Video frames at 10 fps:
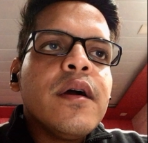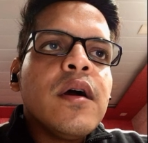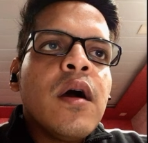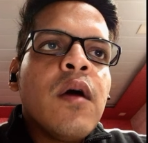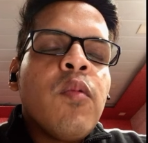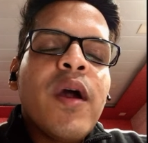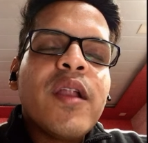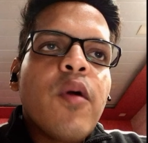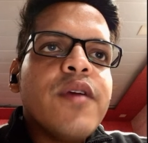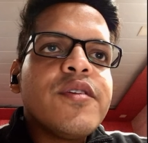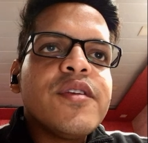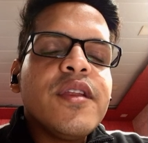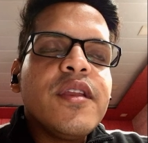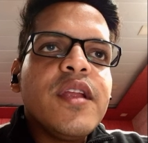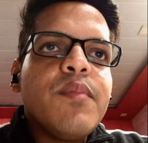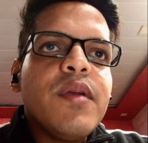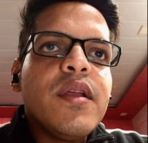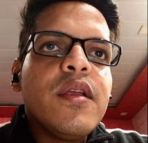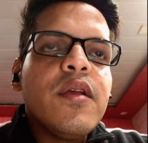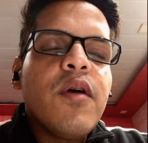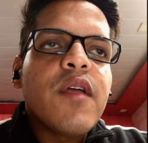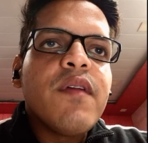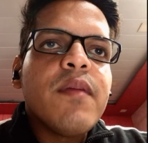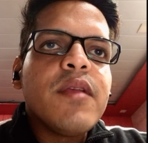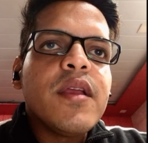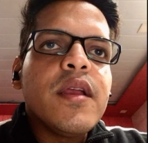one question in NEET PG or FMGE,